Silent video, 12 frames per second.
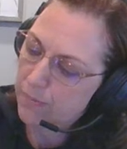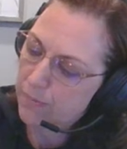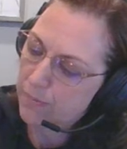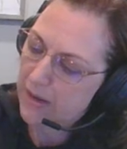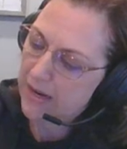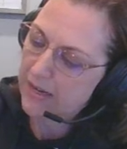
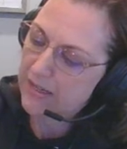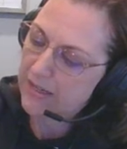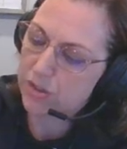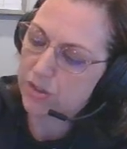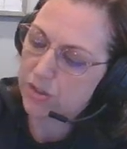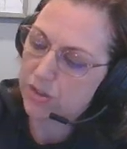minus
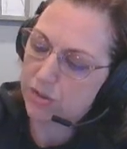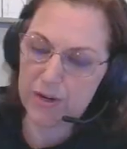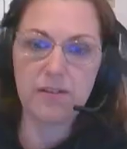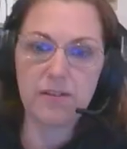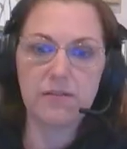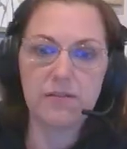
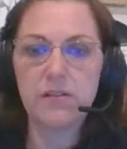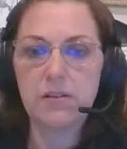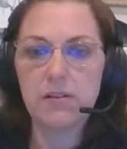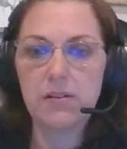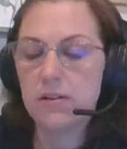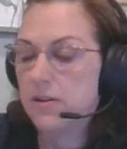three.
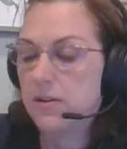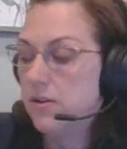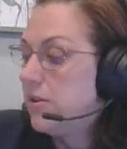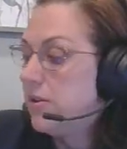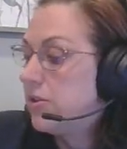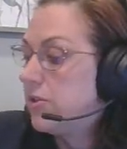
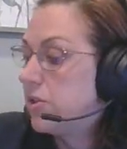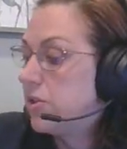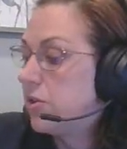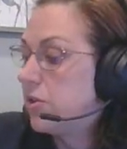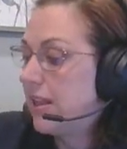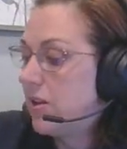So
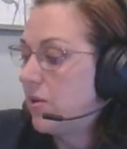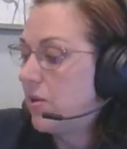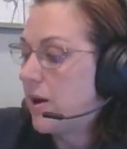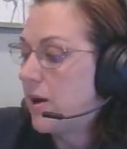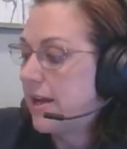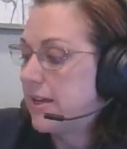I get that
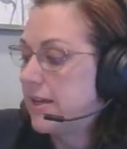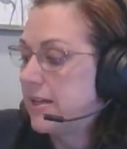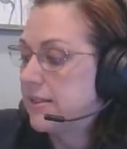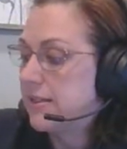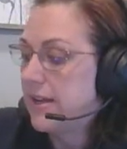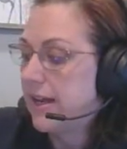y
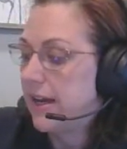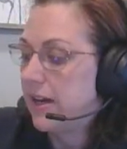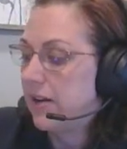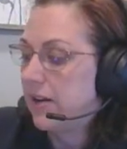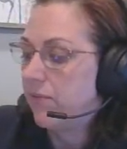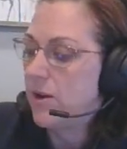is
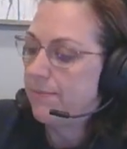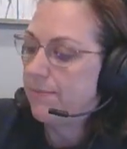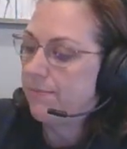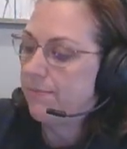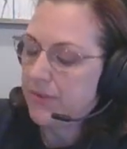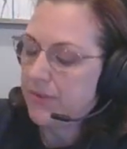negative one.
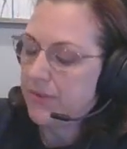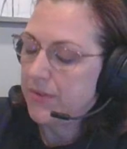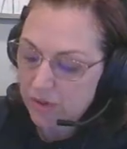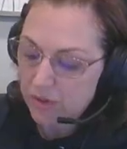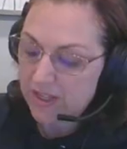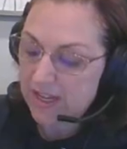
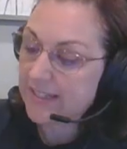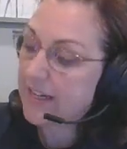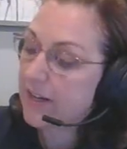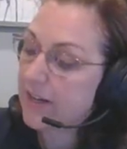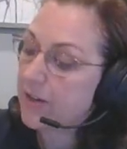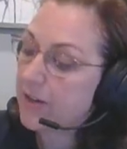So that
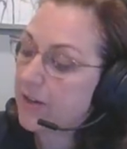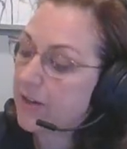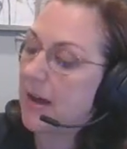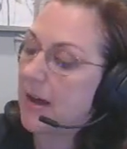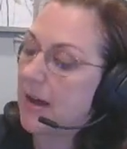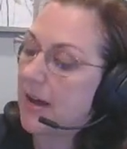tells me
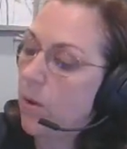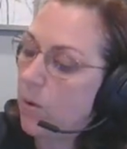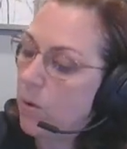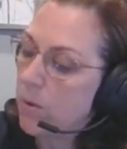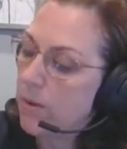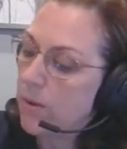my
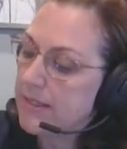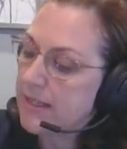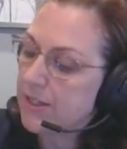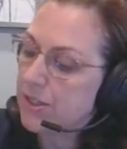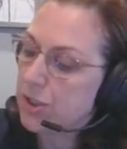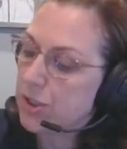whole is at
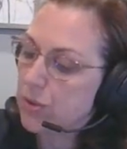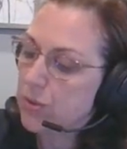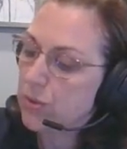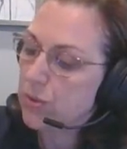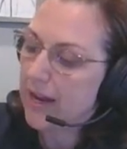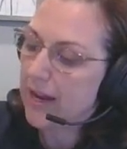
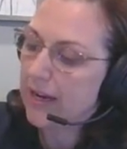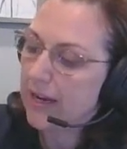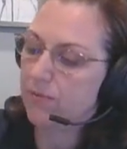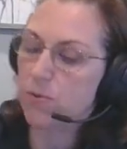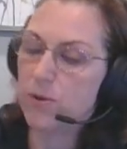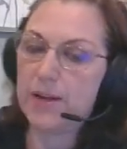two, negative
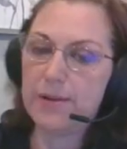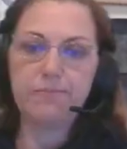one.